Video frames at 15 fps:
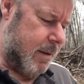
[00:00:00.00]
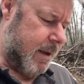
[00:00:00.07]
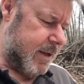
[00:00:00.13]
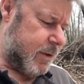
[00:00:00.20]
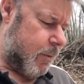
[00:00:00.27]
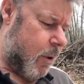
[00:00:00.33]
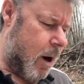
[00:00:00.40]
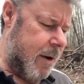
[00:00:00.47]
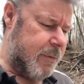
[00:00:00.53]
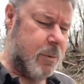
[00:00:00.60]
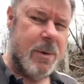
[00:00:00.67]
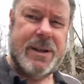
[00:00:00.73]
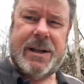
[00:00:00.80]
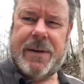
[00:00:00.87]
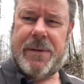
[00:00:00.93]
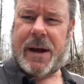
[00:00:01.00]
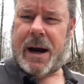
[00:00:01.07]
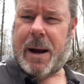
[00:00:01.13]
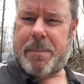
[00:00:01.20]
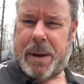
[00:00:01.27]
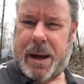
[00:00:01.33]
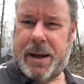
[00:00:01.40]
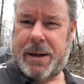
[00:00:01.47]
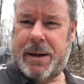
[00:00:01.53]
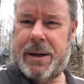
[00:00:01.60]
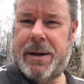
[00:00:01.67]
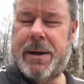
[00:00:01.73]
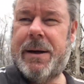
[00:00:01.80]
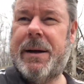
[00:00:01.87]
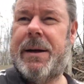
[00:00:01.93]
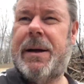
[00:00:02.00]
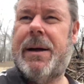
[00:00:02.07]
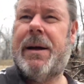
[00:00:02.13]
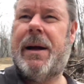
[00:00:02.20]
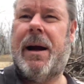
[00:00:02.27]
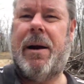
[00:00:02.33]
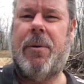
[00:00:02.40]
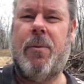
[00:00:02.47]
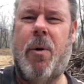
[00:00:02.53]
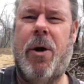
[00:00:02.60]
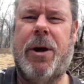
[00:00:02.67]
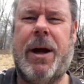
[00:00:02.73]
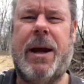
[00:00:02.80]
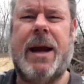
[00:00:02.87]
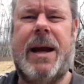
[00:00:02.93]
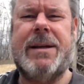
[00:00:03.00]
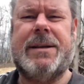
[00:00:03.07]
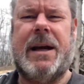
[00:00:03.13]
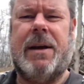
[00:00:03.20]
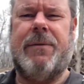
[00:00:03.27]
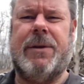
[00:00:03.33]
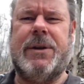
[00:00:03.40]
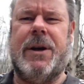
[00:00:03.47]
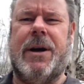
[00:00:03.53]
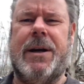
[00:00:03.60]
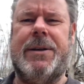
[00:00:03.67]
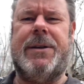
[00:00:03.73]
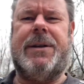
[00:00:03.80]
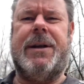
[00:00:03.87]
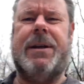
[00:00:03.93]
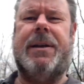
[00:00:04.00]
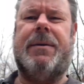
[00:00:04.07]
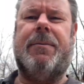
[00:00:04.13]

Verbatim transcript: that's arrived, we set that up and working as advertised,